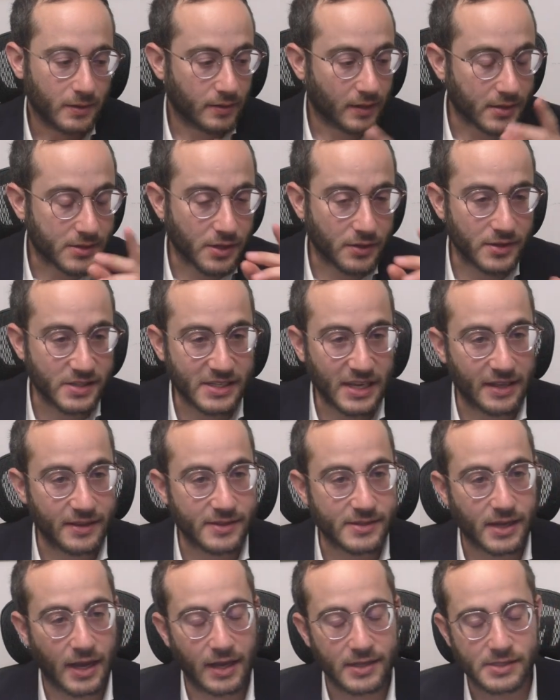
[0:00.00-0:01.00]
Let's understand
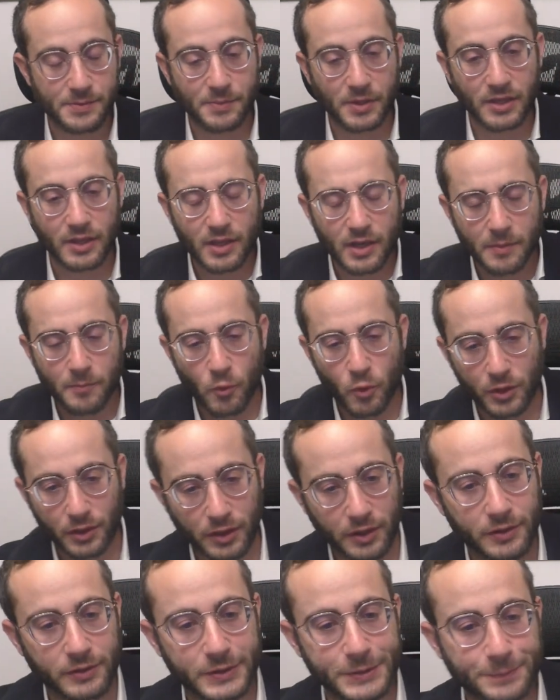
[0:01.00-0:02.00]
this concept a little more
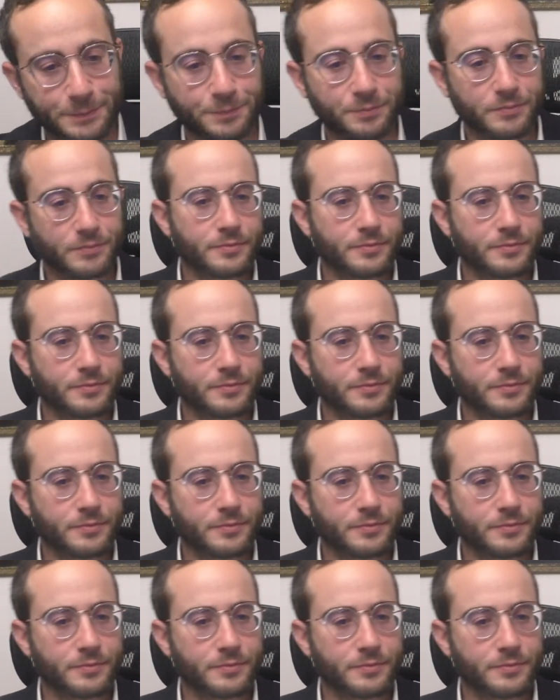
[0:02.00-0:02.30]
clearly.